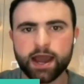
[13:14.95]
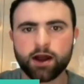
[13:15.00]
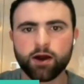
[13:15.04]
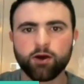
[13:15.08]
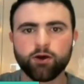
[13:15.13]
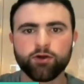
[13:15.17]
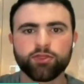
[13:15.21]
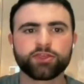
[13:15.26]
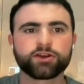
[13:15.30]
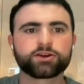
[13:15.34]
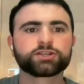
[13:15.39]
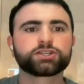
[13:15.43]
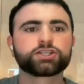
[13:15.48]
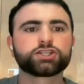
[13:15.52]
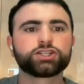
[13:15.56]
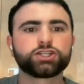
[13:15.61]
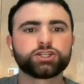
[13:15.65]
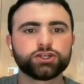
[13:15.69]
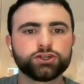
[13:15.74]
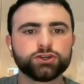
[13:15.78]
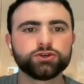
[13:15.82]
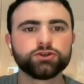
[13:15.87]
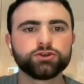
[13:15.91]
Now,
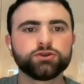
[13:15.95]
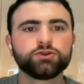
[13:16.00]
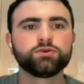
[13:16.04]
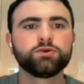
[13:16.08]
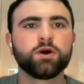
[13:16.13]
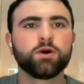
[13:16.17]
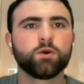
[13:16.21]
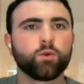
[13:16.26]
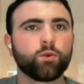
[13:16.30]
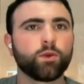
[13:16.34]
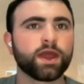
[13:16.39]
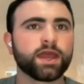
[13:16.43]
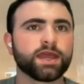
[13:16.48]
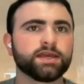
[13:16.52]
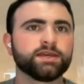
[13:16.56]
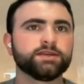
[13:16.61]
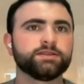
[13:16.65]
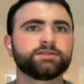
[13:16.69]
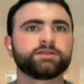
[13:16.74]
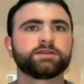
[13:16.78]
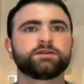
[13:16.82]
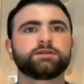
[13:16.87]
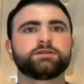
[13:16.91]
there's two
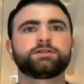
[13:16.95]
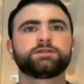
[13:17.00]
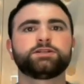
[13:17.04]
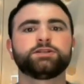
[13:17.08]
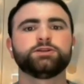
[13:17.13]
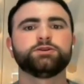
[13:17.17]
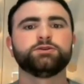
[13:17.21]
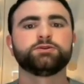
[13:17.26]
ways